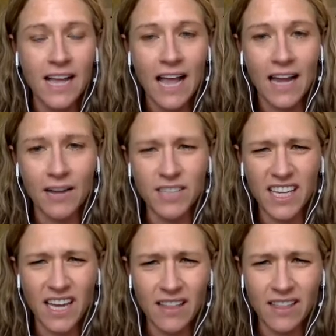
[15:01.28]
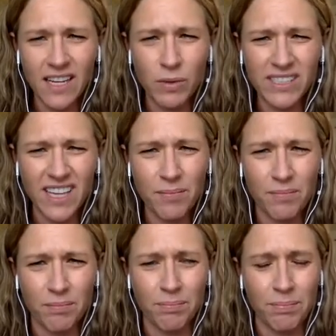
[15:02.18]
And I was like, Kathleen, what's that
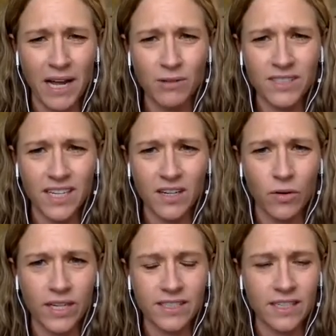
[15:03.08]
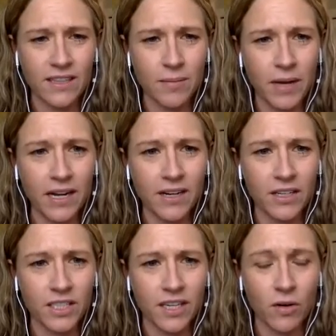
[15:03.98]
bouncing noise in the
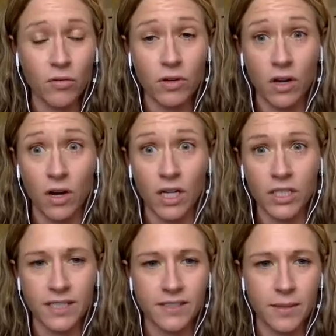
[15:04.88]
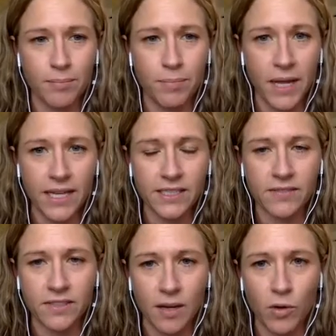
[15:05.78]
background? She's like, oh gosh, that's the bass
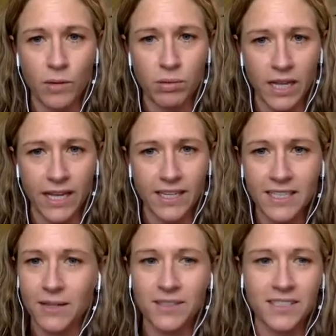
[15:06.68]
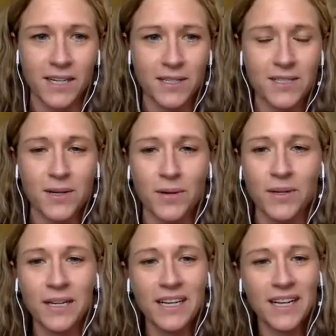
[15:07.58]
of someone playing downstairs. So
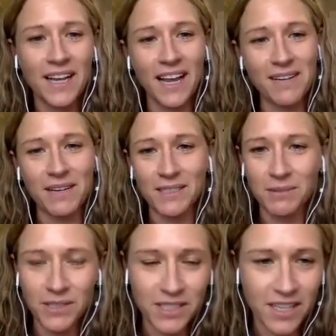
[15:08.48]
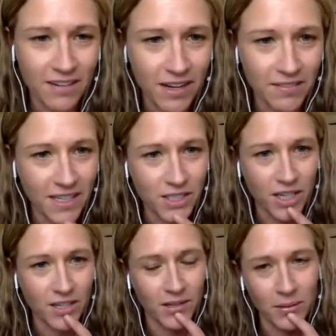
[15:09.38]
anyways, we were just kind of having a
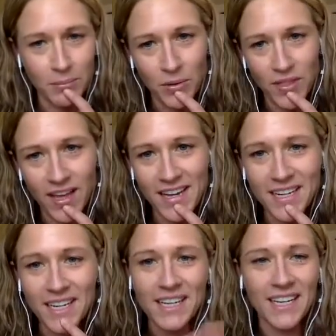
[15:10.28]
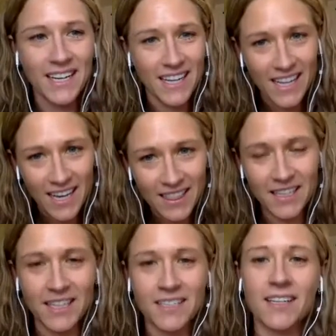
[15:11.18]
chuckle about that.
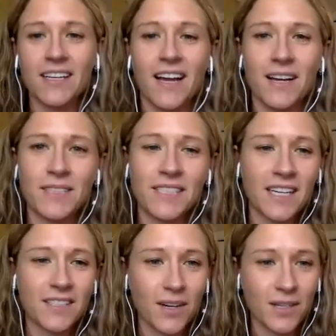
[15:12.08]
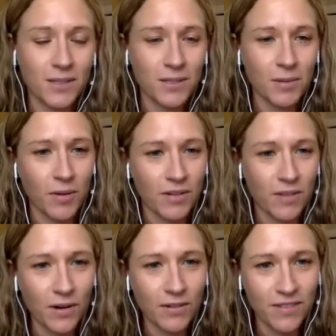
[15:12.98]
Kathleen is going to talk to us about one of
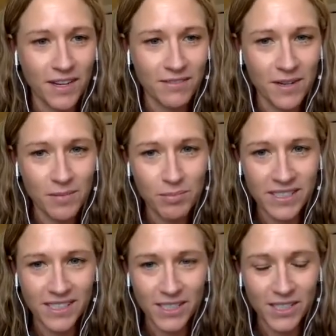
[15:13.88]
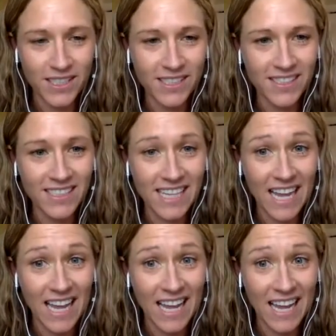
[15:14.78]
her favorite positions,
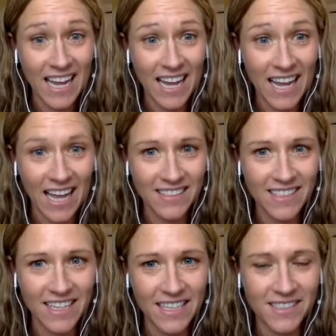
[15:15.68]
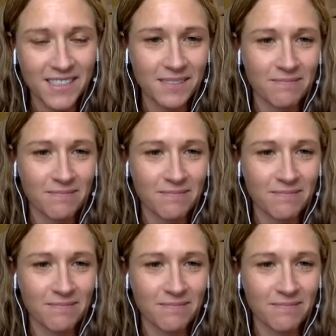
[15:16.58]
hands and knees.